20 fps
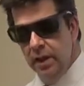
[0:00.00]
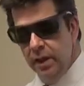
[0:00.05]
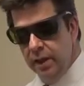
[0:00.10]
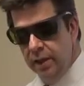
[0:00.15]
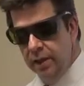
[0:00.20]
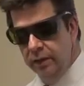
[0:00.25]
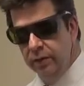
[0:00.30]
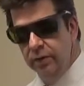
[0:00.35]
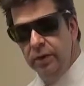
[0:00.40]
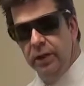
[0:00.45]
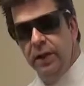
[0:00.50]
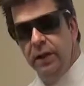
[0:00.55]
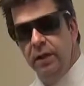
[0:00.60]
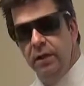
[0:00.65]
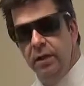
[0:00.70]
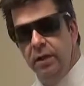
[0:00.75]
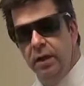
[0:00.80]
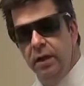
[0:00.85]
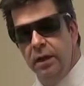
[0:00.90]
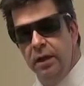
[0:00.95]
Other than
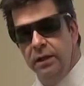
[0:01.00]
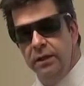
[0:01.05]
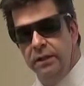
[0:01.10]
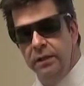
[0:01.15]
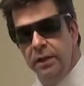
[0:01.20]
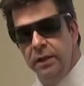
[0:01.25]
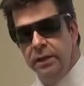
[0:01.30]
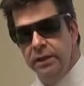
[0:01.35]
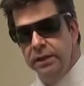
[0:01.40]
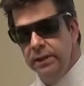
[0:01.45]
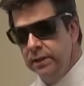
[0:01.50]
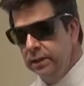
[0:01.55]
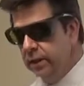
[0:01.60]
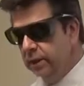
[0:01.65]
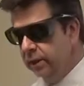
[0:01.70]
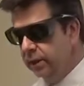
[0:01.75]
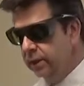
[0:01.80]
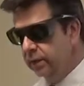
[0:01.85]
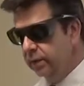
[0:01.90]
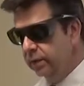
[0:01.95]
that, as long as the
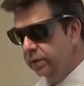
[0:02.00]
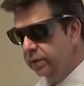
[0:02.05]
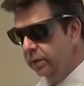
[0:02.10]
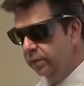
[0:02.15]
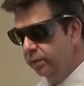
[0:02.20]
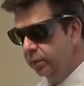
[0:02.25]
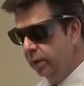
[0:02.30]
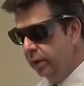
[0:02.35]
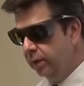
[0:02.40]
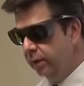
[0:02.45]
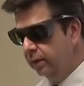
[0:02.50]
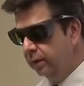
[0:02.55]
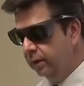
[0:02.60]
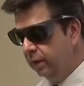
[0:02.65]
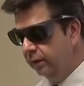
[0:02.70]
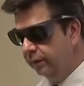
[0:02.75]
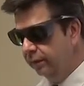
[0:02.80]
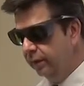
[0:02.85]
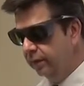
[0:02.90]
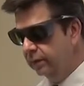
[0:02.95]
laser's applied
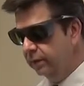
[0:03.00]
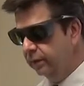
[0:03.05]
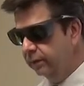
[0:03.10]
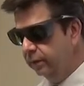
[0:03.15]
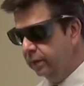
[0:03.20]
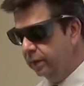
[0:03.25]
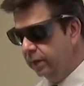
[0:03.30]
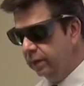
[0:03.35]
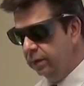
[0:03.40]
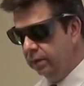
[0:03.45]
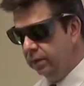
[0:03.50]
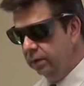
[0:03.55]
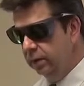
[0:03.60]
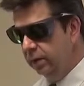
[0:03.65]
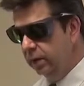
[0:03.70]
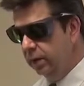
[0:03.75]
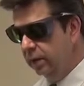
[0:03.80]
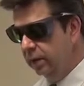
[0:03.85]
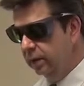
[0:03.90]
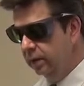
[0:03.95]
effectively
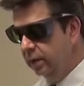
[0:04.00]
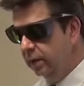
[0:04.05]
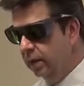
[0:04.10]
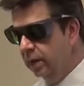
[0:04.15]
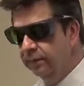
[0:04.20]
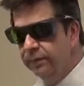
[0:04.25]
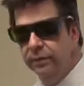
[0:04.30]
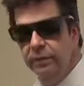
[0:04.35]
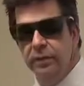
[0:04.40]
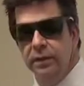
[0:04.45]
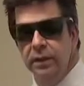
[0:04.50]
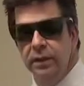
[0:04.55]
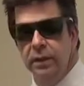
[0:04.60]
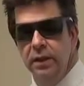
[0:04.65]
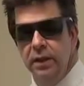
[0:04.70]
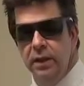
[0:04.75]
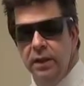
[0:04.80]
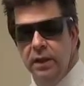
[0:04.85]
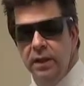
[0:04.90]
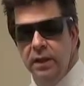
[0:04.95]
and thoughtfully,
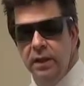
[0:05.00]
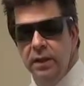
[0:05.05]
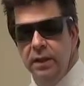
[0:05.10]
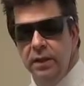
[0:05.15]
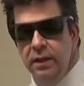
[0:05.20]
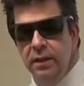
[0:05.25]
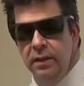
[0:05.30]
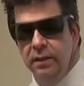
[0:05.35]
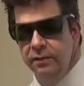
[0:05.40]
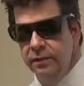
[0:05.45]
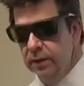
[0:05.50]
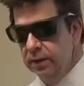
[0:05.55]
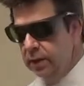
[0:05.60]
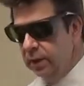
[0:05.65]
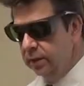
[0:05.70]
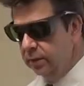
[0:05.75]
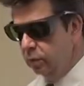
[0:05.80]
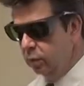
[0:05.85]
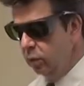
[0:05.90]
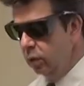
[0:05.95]
it gives a
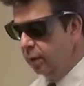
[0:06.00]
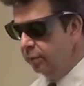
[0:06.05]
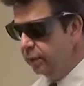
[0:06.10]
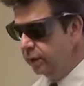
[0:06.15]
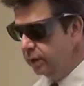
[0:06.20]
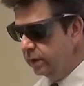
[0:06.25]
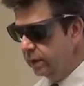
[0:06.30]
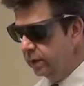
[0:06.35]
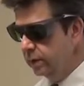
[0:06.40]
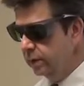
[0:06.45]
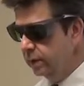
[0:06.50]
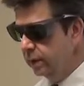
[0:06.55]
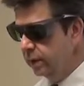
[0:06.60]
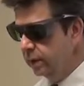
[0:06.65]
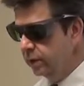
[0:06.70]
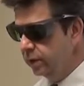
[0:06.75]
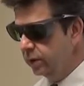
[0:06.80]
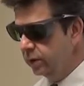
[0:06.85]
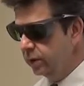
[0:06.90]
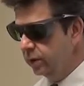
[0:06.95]
nice warming
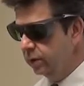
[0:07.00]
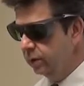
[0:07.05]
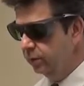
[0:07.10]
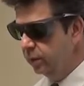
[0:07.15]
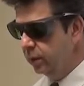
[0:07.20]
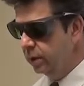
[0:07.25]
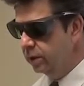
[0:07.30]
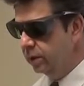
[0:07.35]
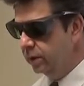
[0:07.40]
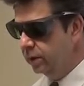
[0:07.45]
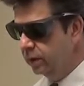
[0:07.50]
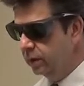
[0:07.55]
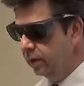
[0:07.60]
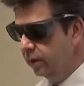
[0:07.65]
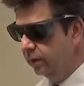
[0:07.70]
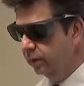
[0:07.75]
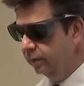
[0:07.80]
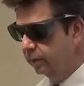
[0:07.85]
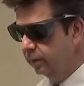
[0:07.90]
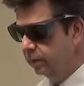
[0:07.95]
sensation, and the patient's
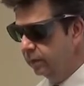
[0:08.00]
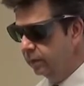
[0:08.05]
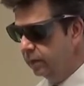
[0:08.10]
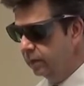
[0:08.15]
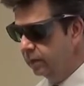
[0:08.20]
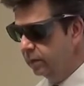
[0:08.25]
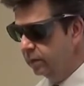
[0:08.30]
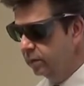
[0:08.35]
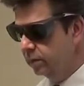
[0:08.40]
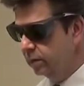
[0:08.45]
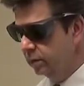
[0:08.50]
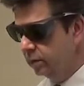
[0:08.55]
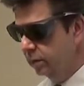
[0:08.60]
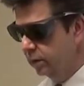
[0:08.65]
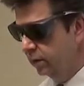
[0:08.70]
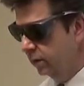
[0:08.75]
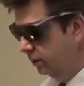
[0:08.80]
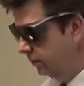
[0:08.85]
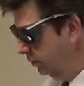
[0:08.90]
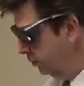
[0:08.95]
comfort is usually